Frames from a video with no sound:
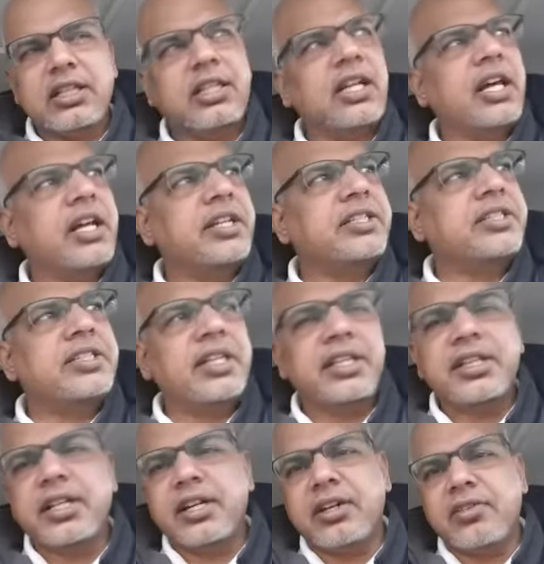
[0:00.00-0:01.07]
that Harish
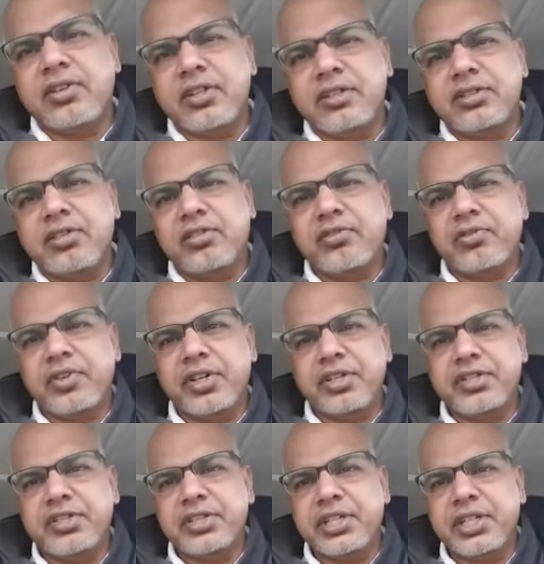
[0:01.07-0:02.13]
Chandra, one software
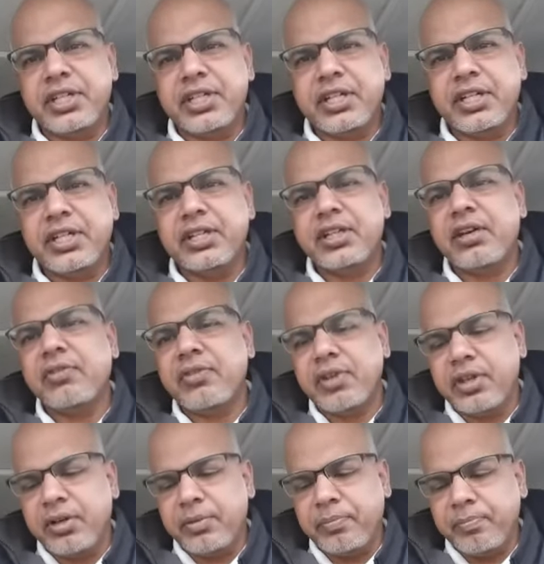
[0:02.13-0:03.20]
engineer, he
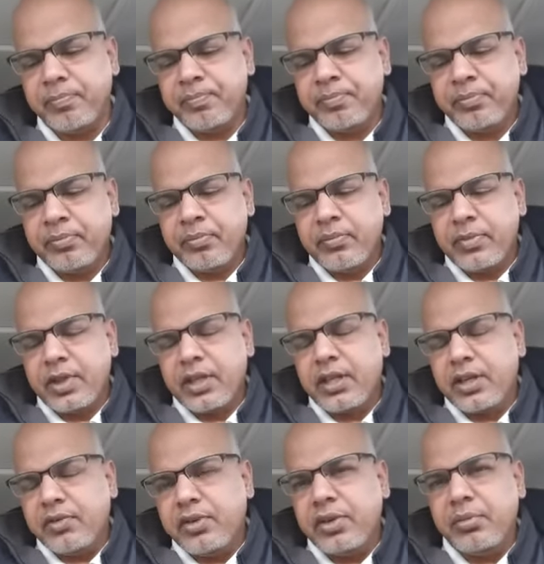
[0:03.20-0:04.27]
theft um,
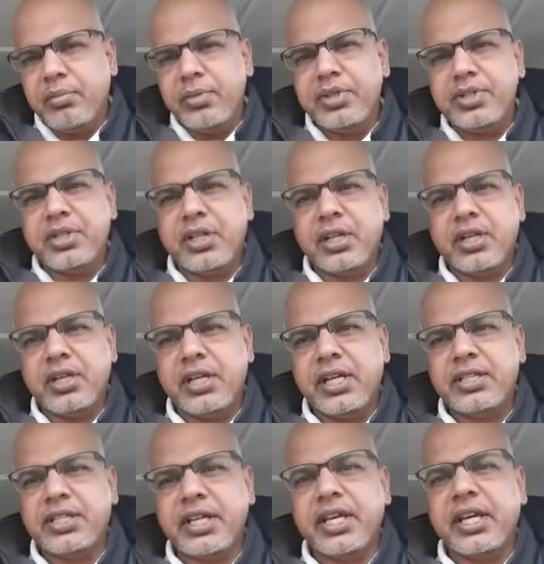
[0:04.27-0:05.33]
E V M machine and he
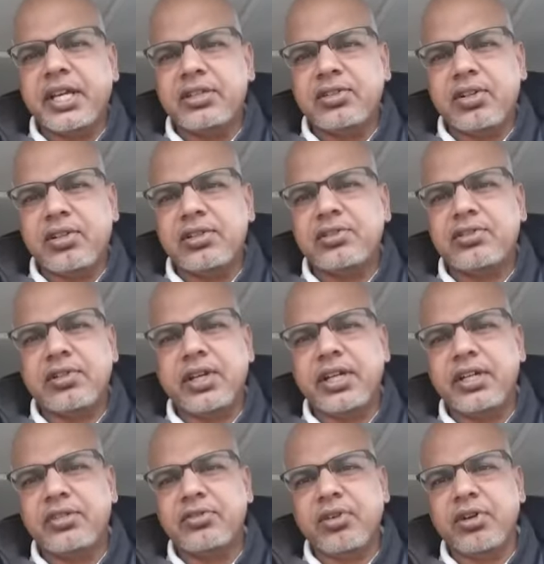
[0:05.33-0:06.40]
has a case also,
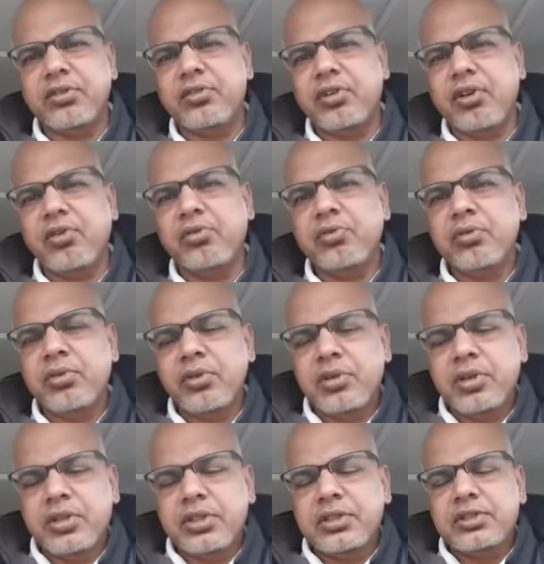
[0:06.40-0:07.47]
right? So I don't know how
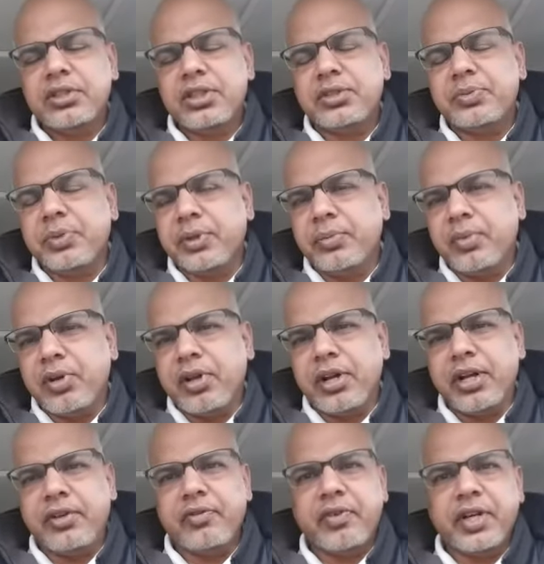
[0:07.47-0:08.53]
such people
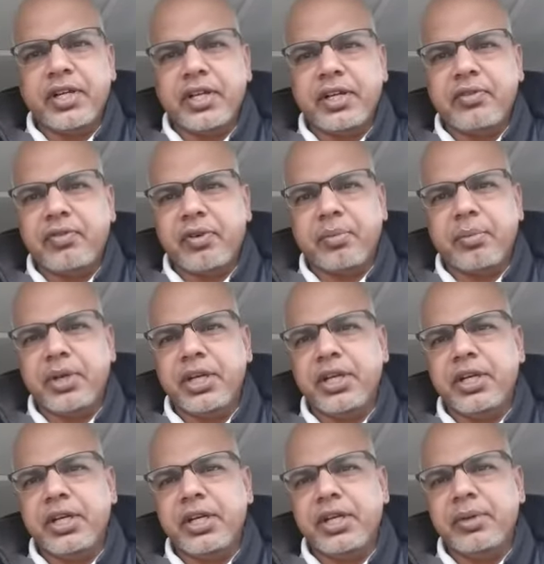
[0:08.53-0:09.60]
are invited for
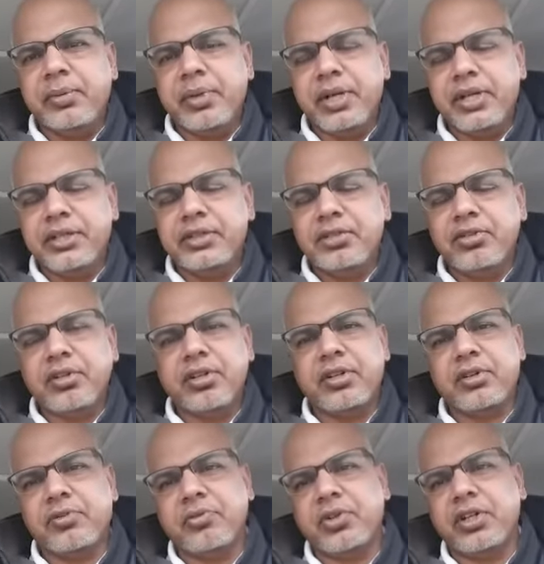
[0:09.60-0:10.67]
media debates or
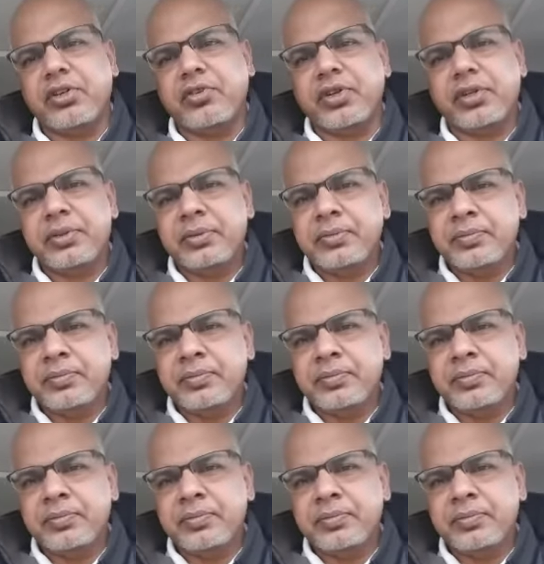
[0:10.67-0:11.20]
uh, whatever.